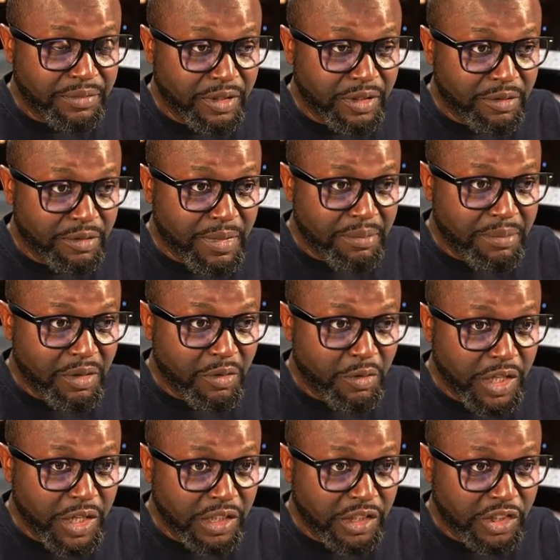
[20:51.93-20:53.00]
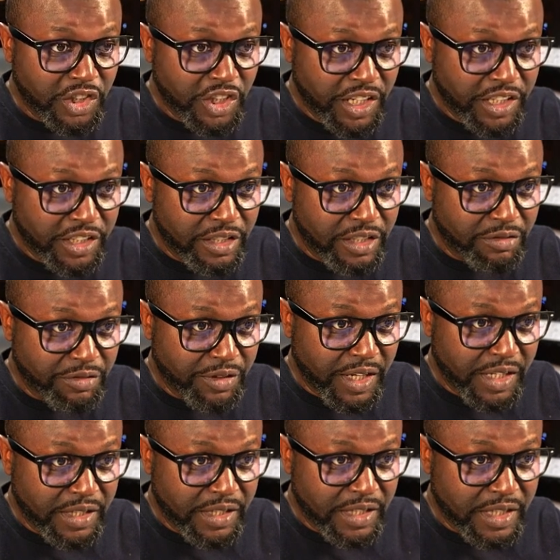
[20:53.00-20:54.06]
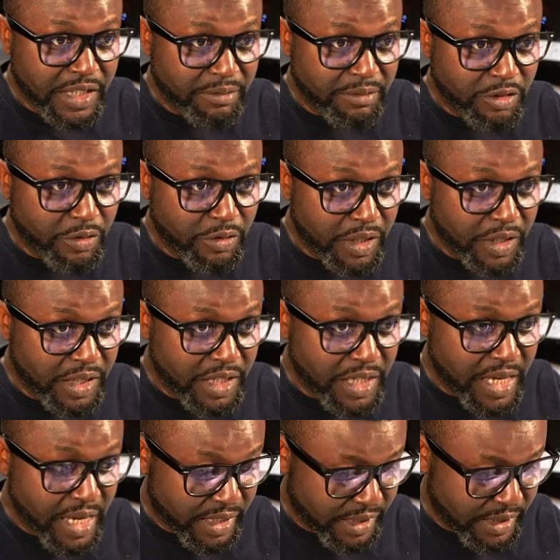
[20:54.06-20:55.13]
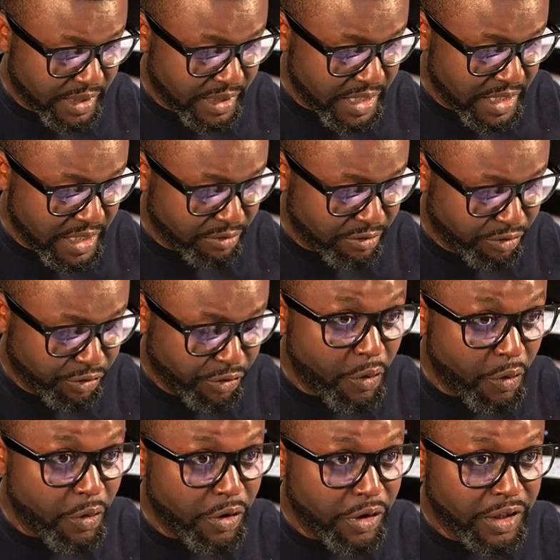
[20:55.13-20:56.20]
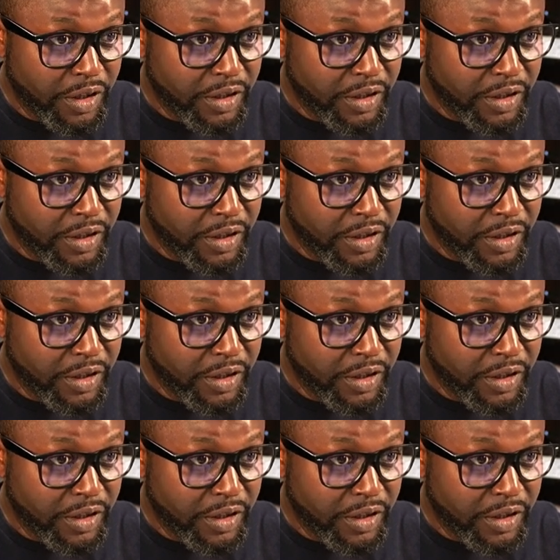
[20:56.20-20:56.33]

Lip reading: remember we changed the file system to ext4,